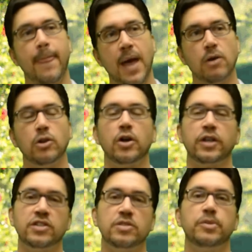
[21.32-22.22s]
how
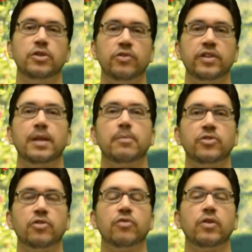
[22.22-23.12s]
long they should be using them and
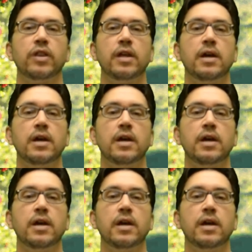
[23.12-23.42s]
so forth.